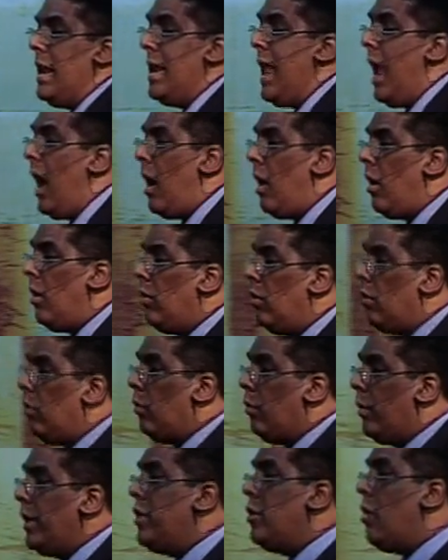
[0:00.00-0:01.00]
Now,
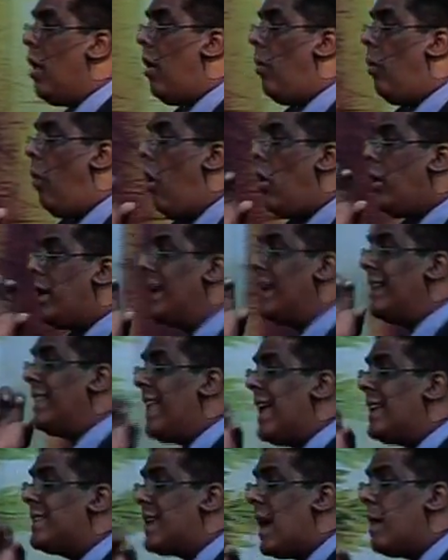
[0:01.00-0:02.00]
when you are walking in
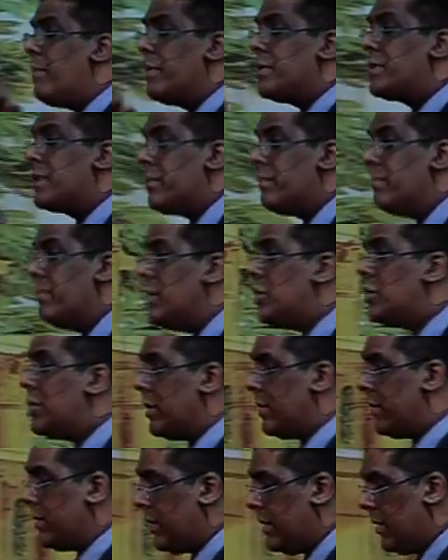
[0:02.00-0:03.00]
that type of
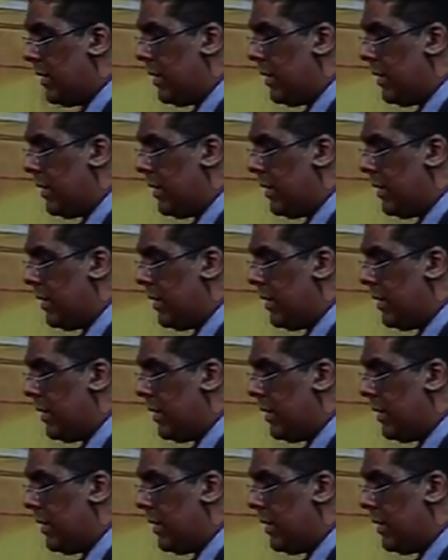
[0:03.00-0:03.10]
submission,